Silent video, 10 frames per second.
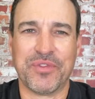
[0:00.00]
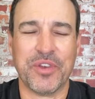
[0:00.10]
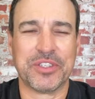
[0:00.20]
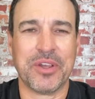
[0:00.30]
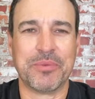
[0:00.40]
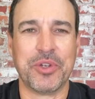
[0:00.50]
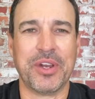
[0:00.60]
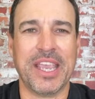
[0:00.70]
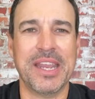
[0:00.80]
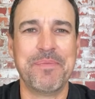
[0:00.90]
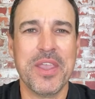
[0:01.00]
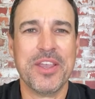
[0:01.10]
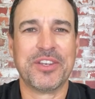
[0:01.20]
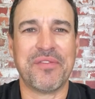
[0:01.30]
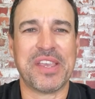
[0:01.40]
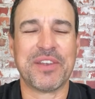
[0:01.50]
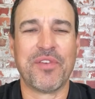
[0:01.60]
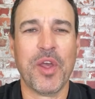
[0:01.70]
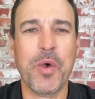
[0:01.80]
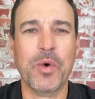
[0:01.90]
it's your first time tuning in, don't forget to
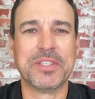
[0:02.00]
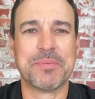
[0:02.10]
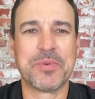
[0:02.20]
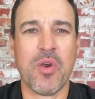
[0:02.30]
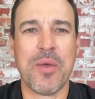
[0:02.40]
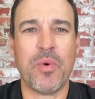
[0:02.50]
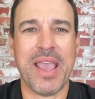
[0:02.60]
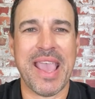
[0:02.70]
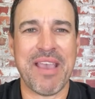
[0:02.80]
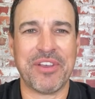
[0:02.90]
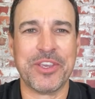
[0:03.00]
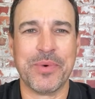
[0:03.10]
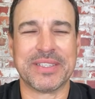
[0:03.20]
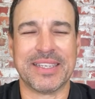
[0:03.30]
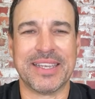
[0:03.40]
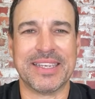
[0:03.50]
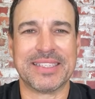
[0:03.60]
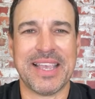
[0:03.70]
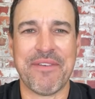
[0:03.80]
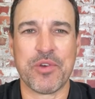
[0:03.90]
follow or subscribe wherever you are seeing
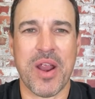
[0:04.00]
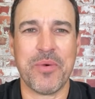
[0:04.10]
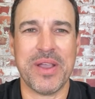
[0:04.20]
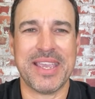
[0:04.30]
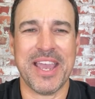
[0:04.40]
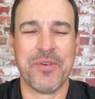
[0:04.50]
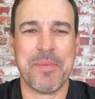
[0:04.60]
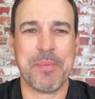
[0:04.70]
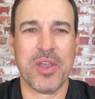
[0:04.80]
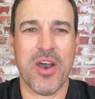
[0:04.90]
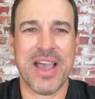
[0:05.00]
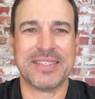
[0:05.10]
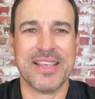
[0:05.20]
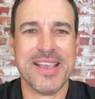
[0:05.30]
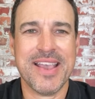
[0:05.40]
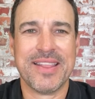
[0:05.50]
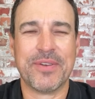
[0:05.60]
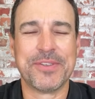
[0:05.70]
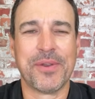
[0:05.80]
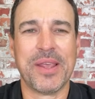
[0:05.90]
this. Have a great week. And remember, guys,
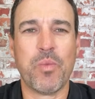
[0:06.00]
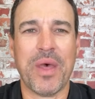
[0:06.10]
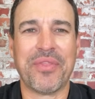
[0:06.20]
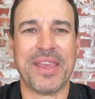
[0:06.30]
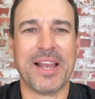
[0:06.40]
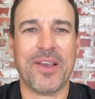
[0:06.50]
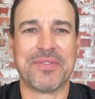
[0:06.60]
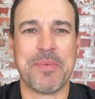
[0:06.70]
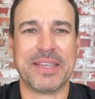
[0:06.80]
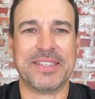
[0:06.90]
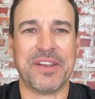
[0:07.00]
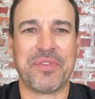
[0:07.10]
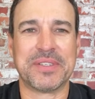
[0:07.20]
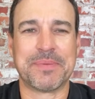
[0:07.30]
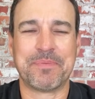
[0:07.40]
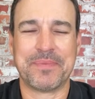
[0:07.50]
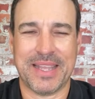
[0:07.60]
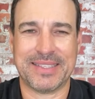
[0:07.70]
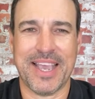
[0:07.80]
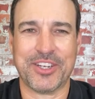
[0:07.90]
there is only one thing in life that makes a difference.
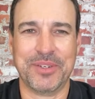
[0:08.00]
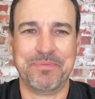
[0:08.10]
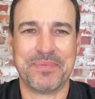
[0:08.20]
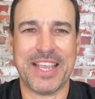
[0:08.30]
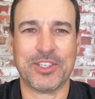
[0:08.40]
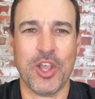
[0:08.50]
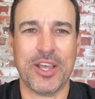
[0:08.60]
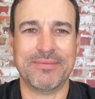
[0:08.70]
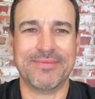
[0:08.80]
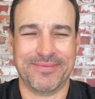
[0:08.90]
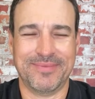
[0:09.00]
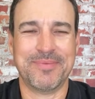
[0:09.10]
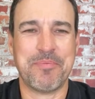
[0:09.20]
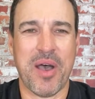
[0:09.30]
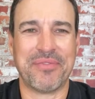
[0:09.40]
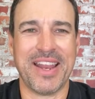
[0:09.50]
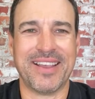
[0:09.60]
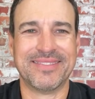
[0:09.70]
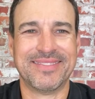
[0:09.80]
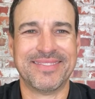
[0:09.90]
That's action. Thanks a lot. Bye for now.